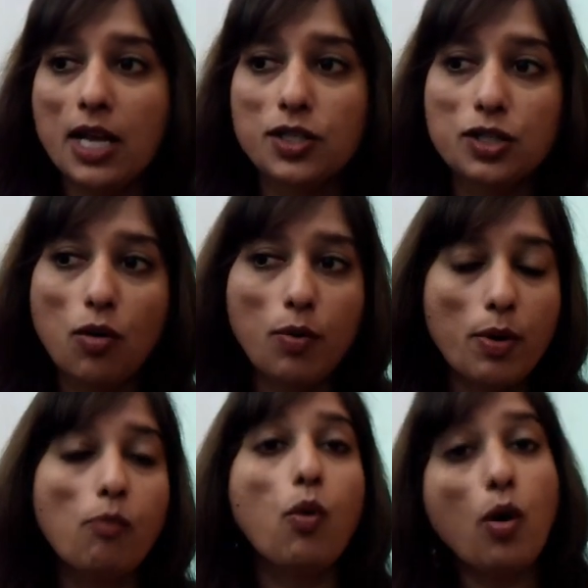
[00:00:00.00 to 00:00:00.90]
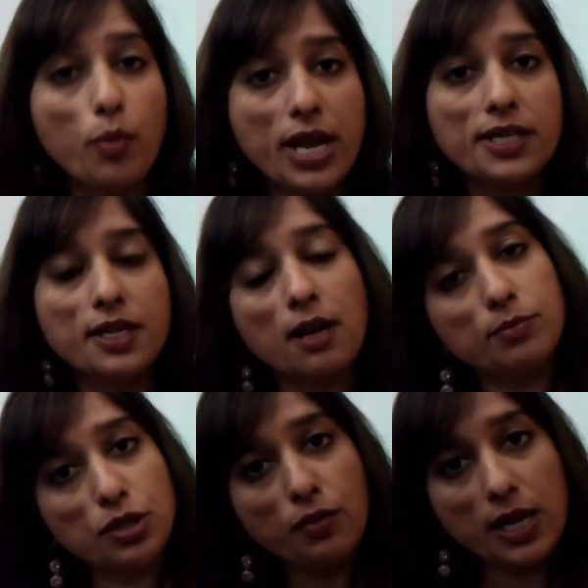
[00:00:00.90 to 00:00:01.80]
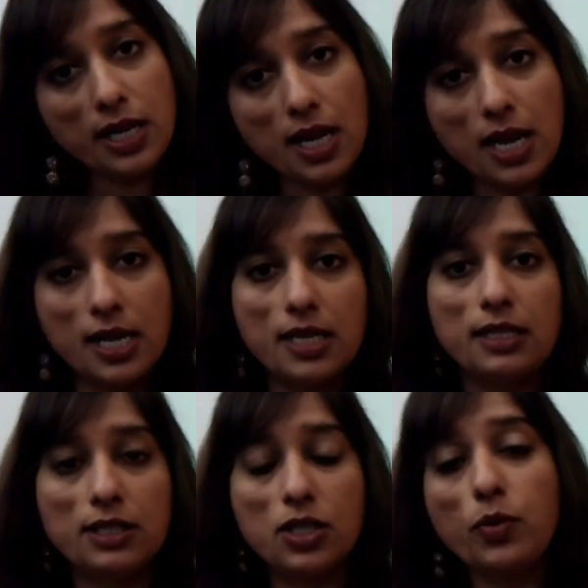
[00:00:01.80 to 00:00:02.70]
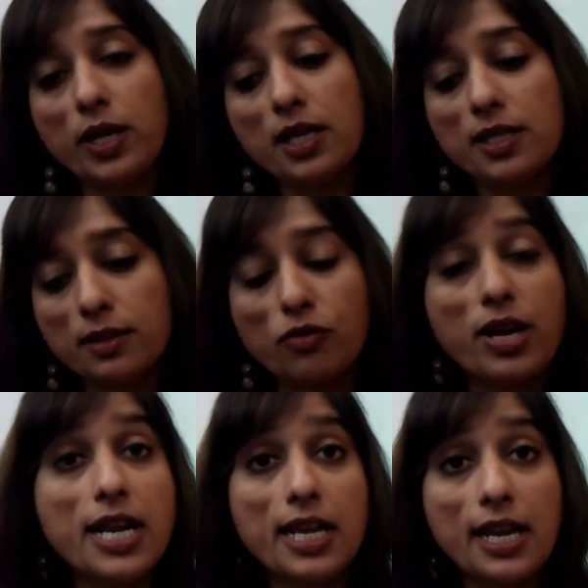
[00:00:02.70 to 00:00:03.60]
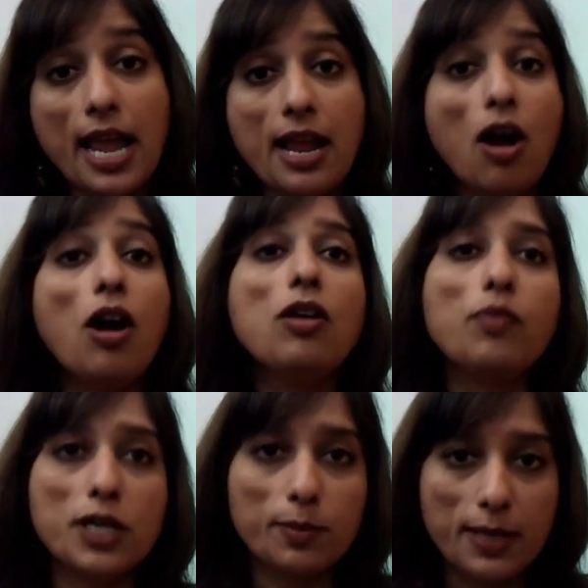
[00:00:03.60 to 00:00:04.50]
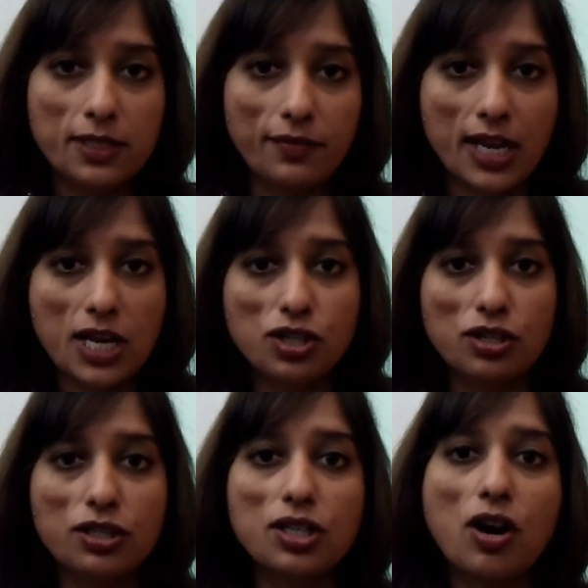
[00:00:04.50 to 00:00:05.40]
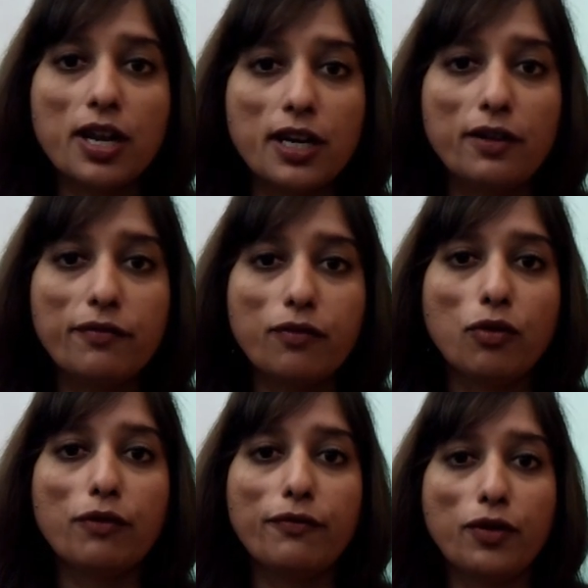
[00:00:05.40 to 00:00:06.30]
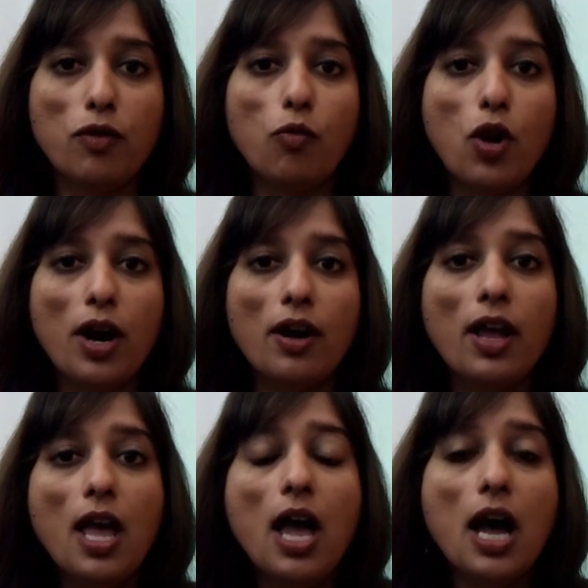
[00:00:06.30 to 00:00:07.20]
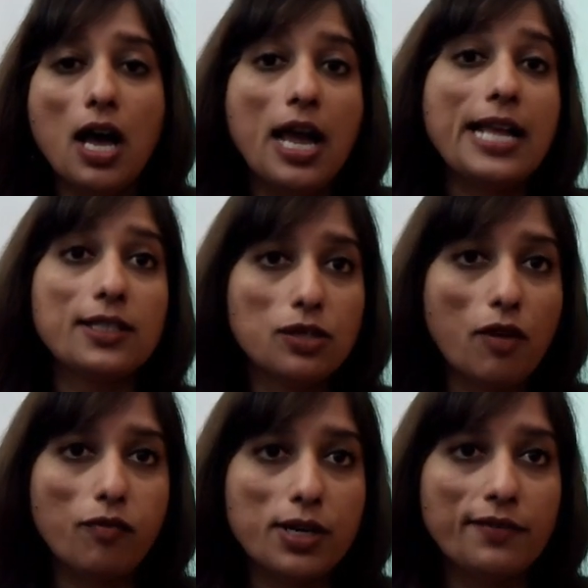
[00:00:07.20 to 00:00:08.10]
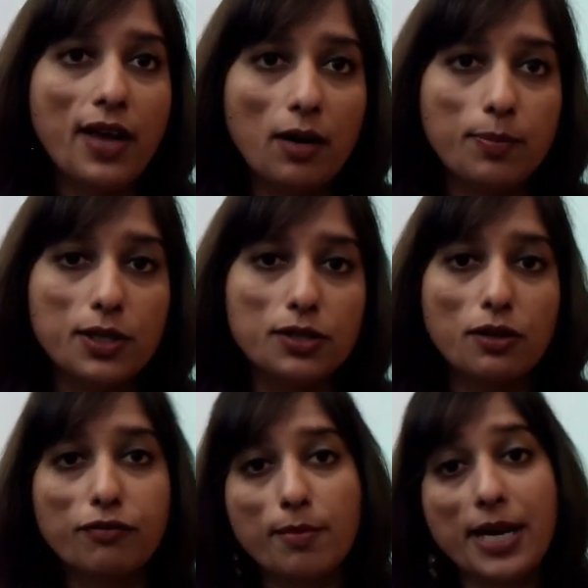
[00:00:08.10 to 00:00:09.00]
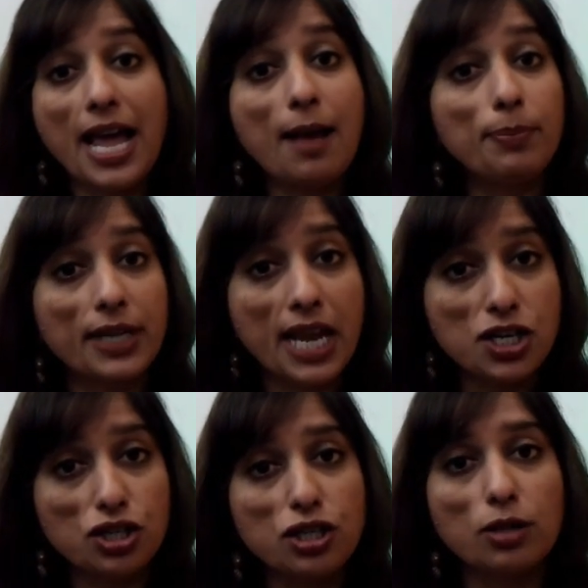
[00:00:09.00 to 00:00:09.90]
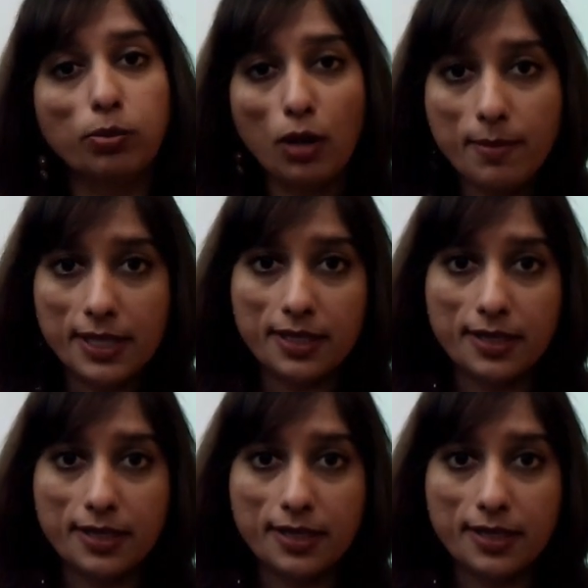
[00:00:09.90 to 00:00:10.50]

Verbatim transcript: And so what we ended up doing is creating a hardware specification targeted for firmware and software developers. So from an application deployment